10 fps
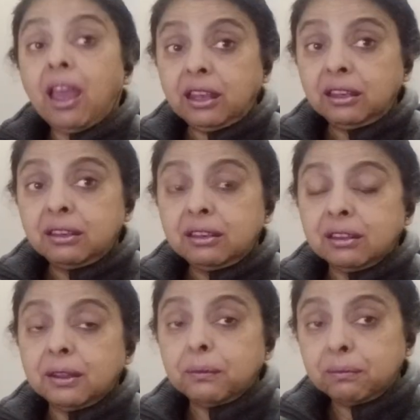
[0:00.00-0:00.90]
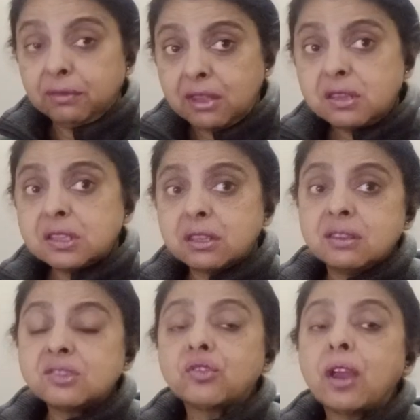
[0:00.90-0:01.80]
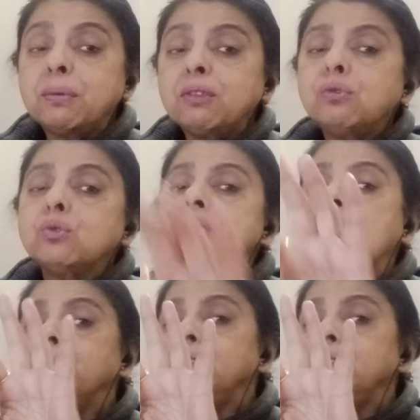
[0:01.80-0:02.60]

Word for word: And uh, this describing foods I'll